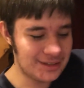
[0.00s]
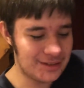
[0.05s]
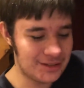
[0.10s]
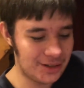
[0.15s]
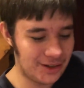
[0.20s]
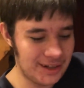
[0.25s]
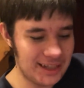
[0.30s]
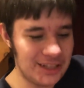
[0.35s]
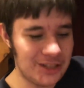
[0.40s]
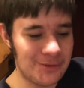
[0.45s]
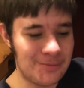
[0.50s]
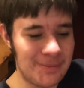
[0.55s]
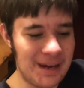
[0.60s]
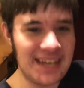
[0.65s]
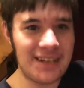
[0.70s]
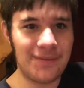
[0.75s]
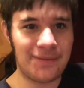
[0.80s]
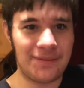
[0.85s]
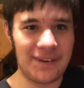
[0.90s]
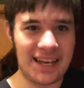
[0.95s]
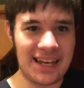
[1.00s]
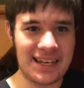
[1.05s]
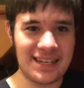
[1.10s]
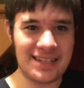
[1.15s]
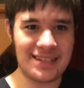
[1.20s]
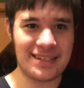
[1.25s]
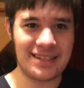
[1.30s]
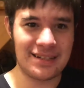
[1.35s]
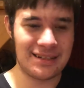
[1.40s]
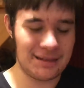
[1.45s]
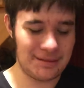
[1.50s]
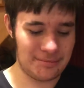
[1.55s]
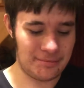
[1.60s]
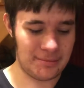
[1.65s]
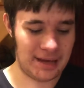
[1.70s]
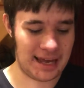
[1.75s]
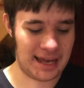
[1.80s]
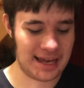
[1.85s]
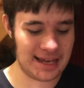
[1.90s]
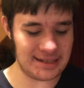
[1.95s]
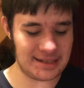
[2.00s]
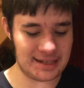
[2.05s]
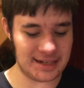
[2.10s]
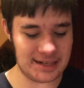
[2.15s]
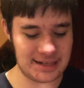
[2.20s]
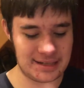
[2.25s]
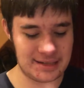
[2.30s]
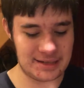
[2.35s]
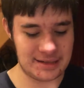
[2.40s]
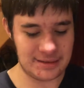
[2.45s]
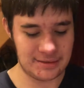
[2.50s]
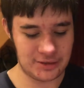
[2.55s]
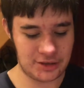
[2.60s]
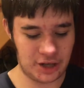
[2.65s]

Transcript: during your main phase, it just